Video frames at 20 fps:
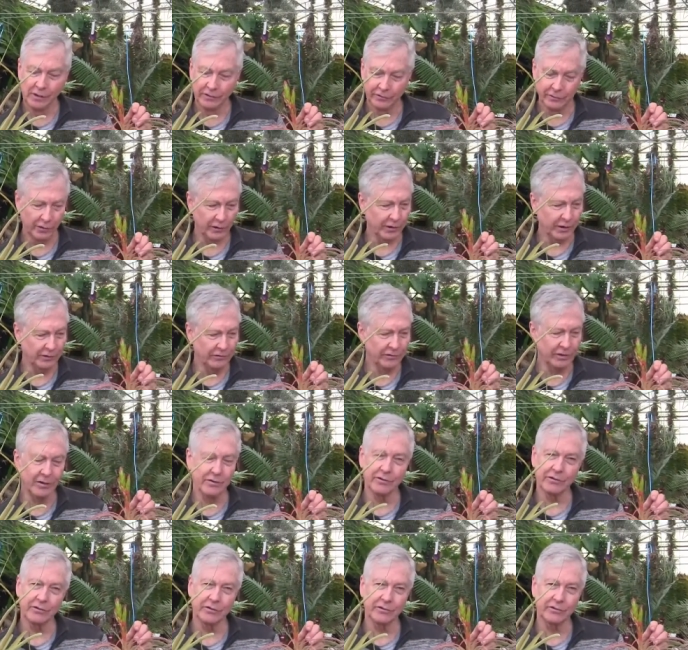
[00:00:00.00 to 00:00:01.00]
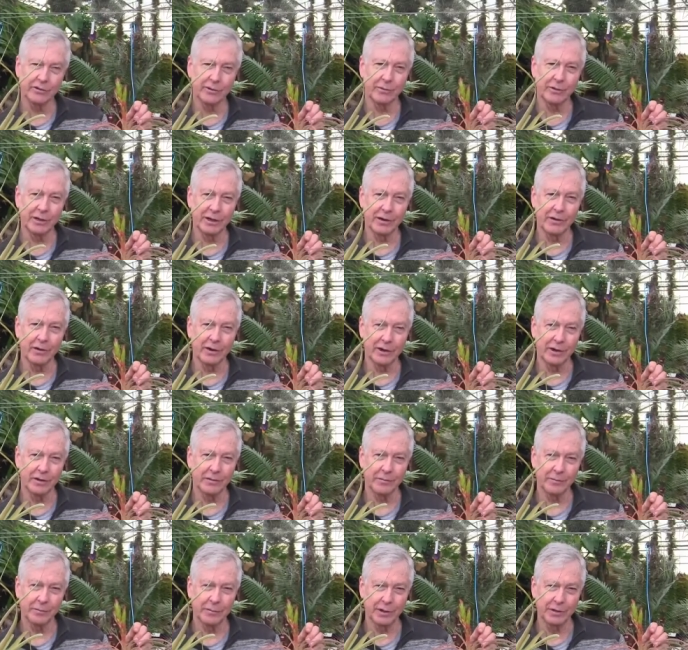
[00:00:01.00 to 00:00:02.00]
So you can see there's a similarity,
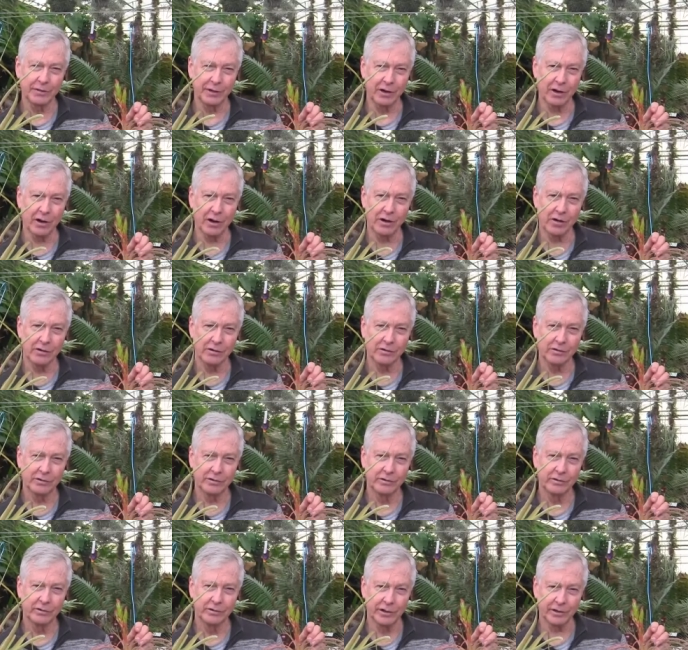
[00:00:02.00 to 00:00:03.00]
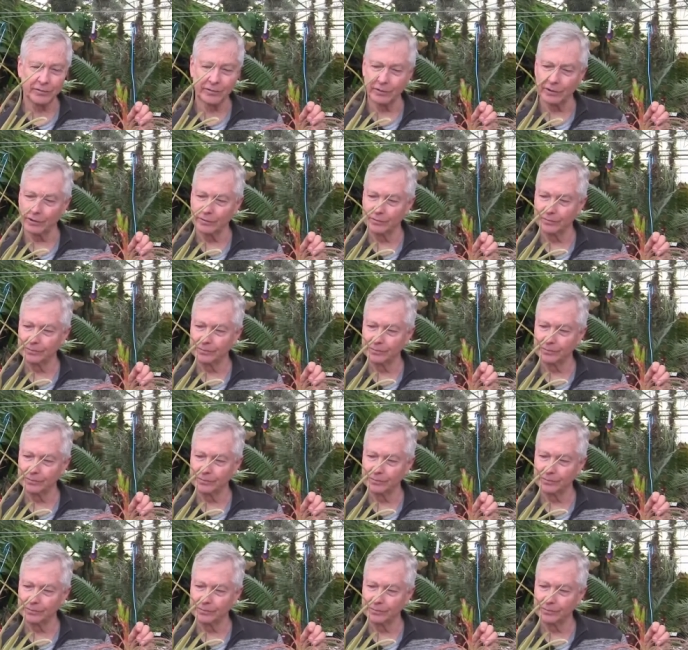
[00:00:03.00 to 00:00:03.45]
but they are different.